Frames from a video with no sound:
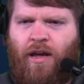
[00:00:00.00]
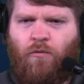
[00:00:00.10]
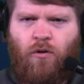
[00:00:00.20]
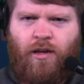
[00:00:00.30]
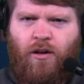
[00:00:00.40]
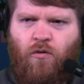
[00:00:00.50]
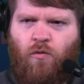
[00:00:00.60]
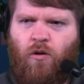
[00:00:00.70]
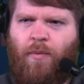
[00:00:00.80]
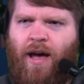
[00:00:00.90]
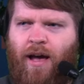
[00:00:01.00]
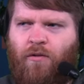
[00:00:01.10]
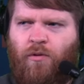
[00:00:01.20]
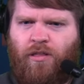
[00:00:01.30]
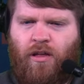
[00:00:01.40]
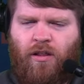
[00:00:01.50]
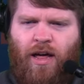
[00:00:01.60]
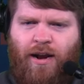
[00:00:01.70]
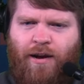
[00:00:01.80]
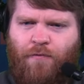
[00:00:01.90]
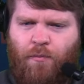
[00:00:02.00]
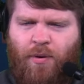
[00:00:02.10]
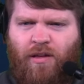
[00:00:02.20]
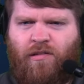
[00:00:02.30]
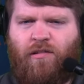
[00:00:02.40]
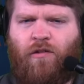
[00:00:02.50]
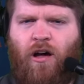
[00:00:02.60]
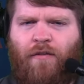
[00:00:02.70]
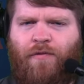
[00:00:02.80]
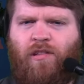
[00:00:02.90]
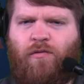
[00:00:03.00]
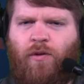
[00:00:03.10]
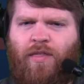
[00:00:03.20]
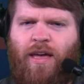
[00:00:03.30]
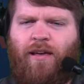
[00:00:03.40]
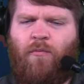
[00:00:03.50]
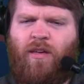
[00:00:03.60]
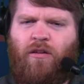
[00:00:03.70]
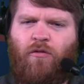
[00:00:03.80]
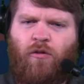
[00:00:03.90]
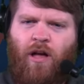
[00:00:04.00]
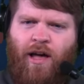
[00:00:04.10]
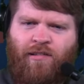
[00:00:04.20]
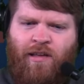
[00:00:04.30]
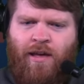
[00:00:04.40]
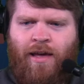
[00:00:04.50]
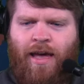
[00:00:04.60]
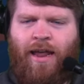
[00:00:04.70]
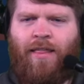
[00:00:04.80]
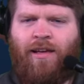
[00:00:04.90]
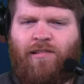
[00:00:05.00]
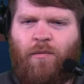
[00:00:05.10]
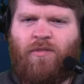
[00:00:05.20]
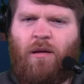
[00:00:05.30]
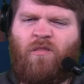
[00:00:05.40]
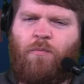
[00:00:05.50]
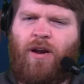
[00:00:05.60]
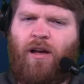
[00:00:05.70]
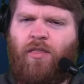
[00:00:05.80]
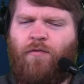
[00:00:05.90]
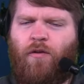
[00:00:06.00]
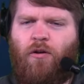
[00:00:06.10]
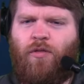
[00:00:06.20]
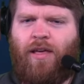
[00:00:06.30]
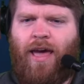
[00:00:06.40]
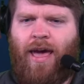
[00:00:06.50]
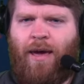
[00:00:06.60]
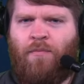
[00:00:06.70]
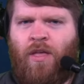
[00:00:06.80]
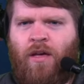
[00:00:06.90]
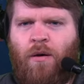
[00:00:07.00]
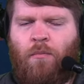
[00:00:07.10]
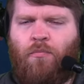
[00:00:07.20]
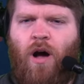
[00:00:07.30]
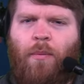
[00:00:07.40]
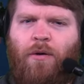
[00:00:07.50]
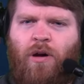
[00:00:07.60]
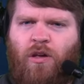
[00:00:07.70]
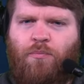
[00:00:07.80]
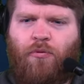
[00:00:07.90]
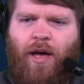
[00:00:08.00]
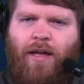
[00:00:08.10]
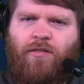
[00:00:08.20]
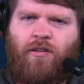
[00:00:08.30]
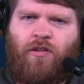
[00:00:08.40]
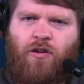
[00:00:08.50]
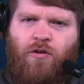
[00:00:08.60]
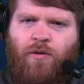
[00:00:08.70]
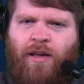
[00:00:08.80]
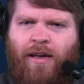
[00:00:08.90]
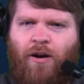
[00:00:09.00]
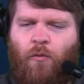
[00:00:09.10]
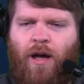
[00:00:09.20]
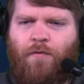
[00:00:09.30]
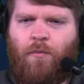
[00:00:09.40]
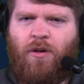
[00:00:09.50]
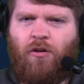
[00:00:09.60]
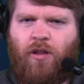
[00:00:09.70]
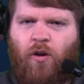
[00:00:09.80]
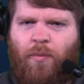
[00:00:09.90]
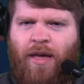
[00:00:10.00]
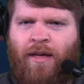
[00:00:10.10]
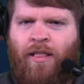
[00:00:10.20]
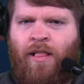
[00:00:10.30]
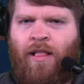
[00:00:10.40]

a rookie quarterback with a lot of different pieces offensively that can be utilized. And I think sometimes depending on the flow of the game, probably what you plan to do can get away from you a little bit.